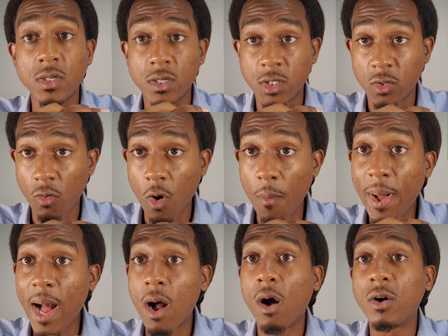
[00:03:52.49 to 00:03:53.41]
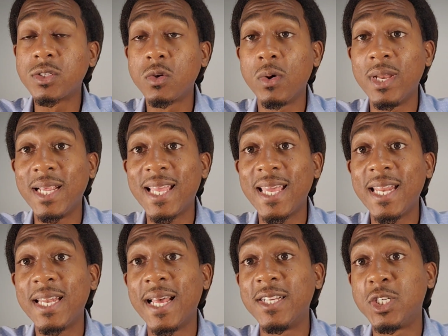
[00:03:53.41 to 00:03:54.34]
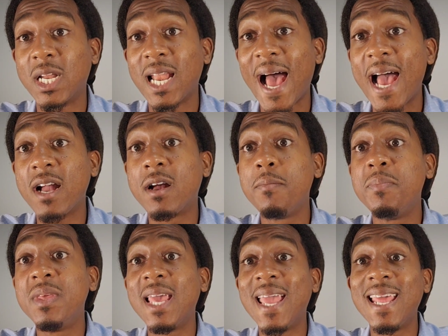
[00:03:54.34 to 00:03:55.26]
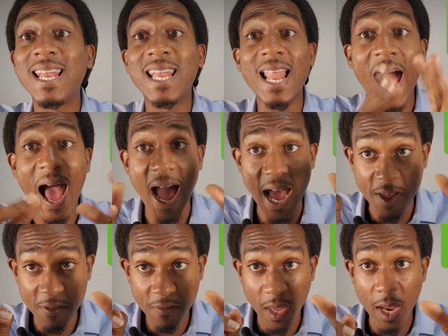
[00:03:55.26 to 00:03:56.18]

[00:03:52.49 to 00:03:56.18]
Jerome Powell also indicated that July could be a live,